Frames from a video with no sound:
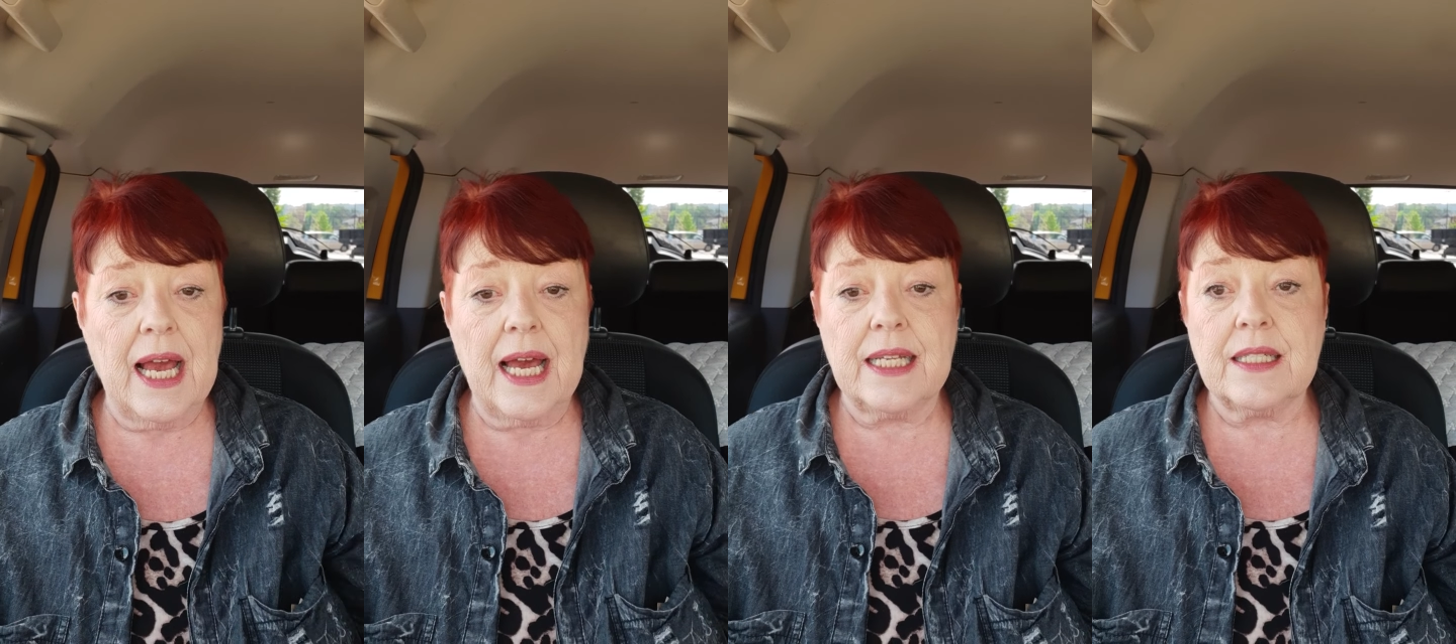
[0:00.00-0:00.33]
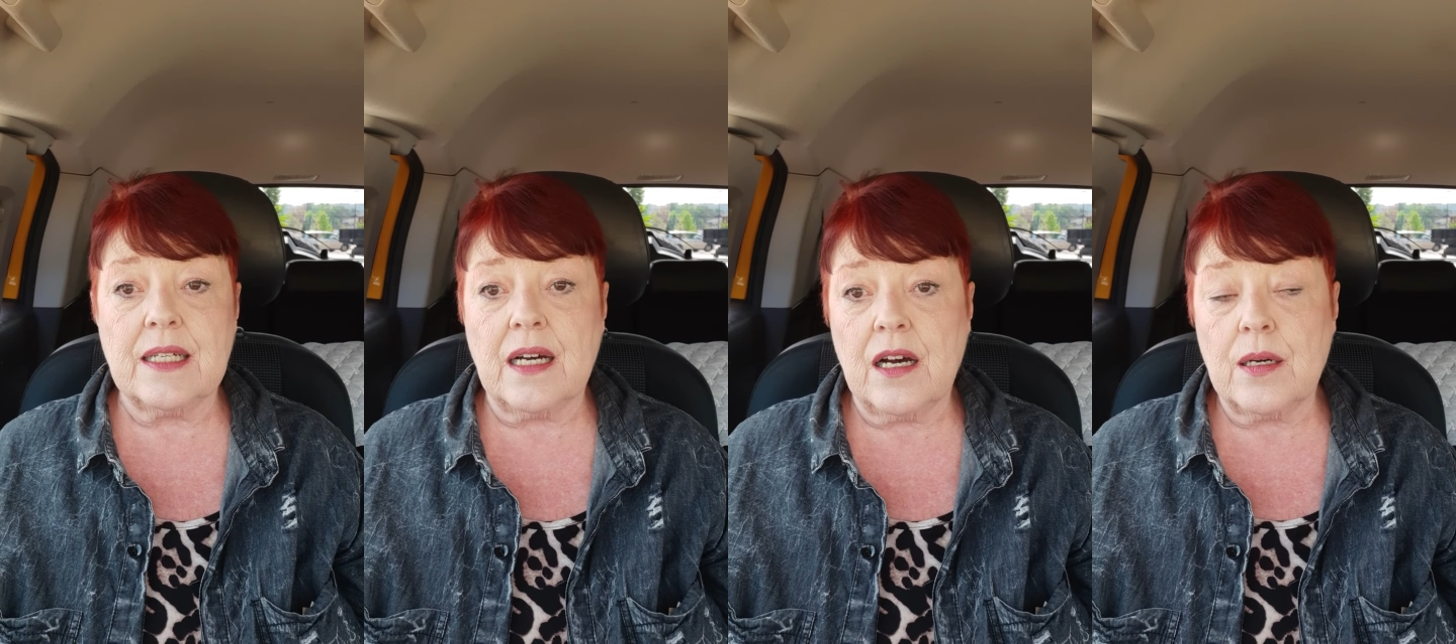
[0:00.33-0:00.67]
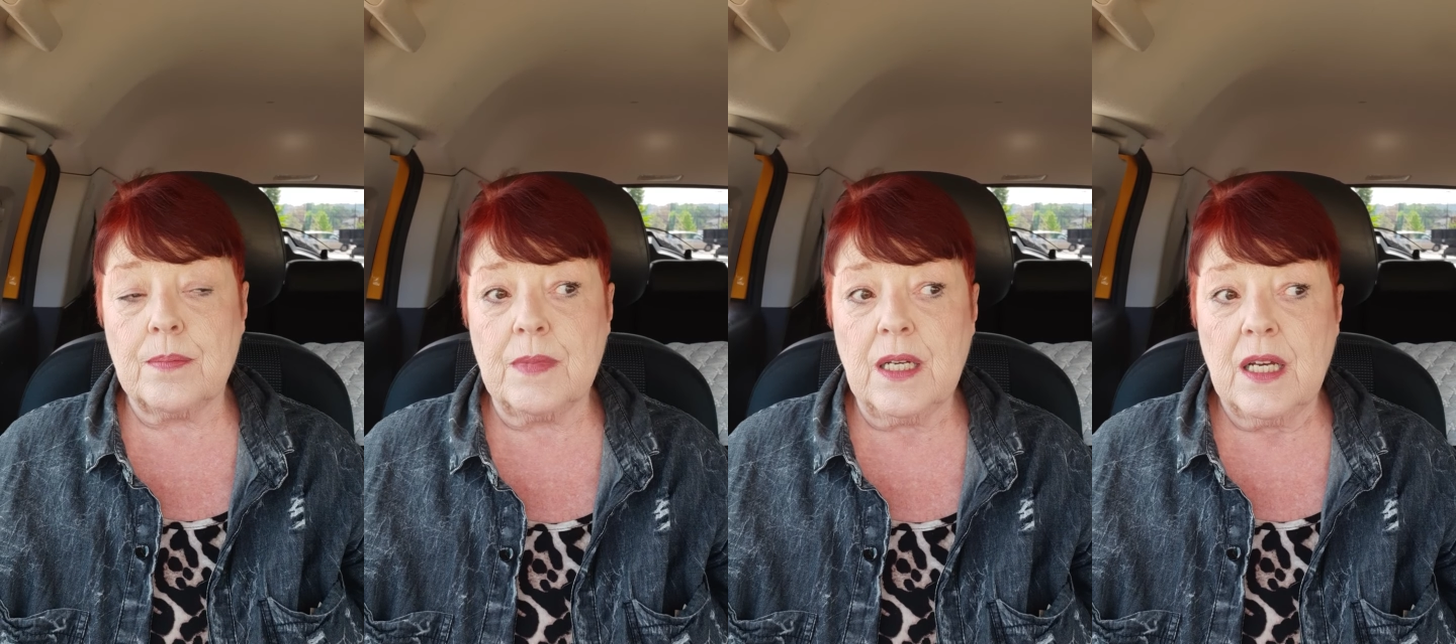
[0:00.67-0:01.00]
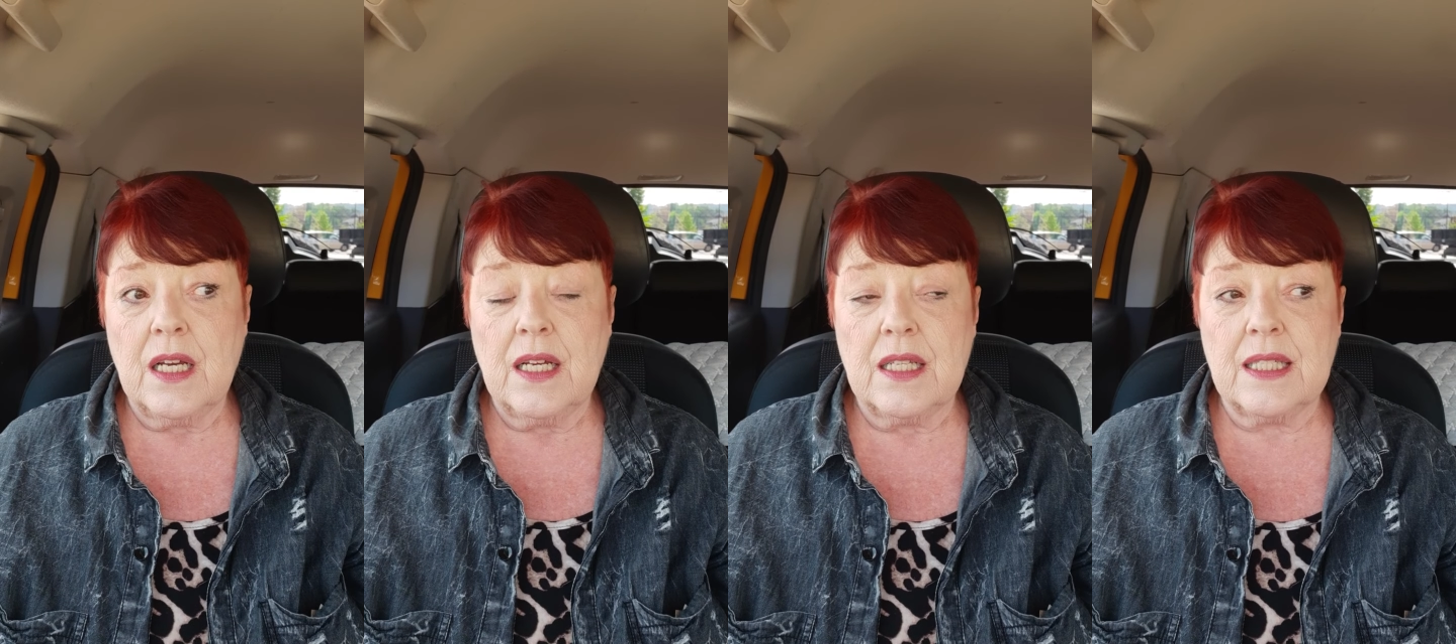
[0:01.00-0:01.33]
and um,
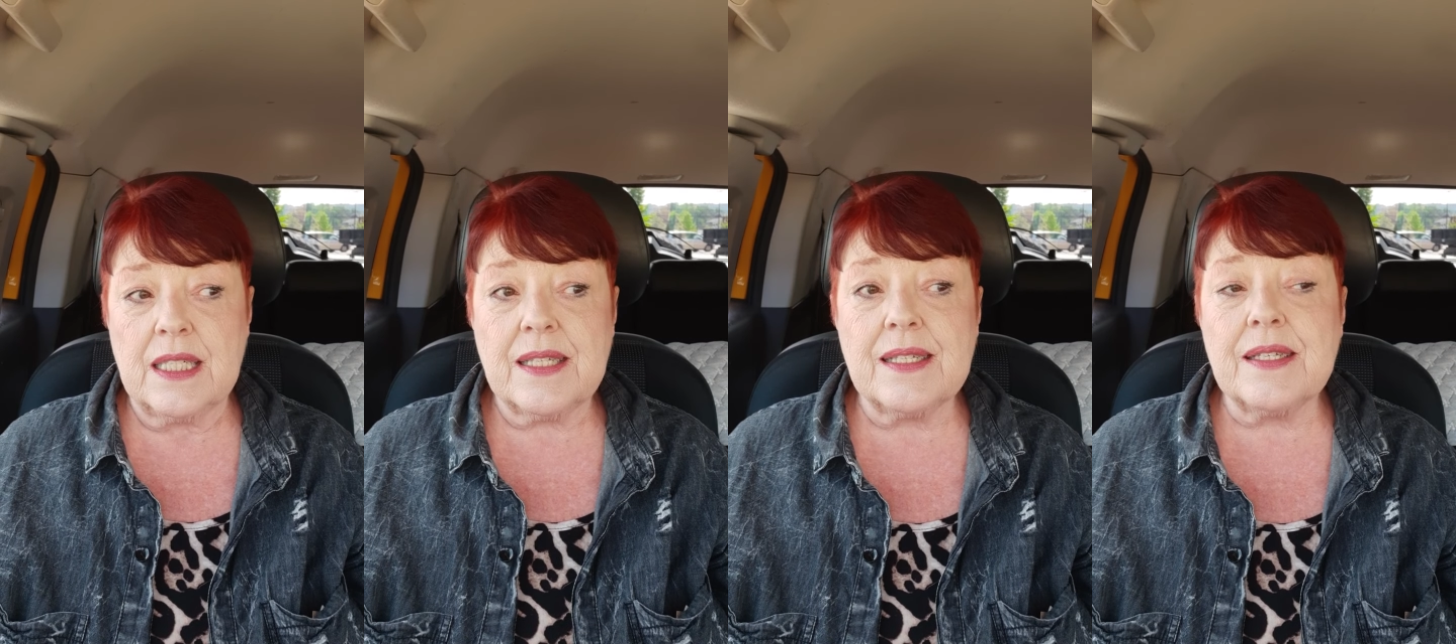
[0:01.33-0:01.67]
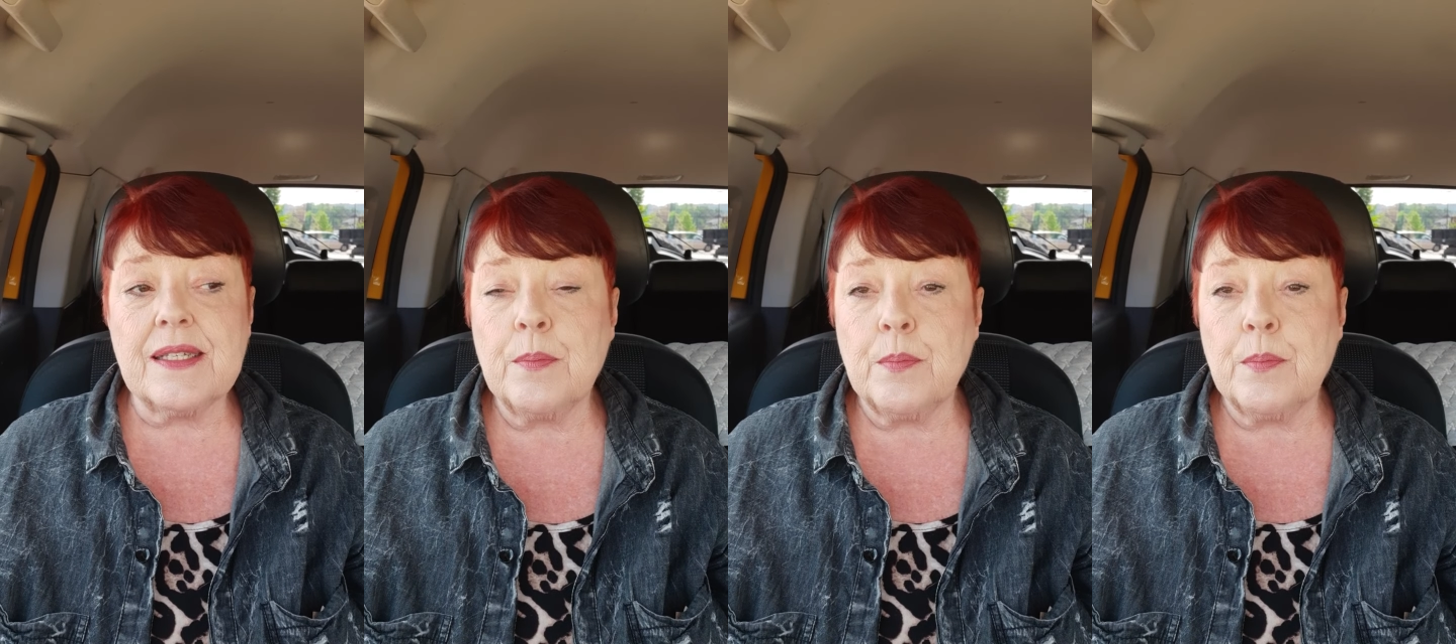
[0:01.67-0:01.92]
this is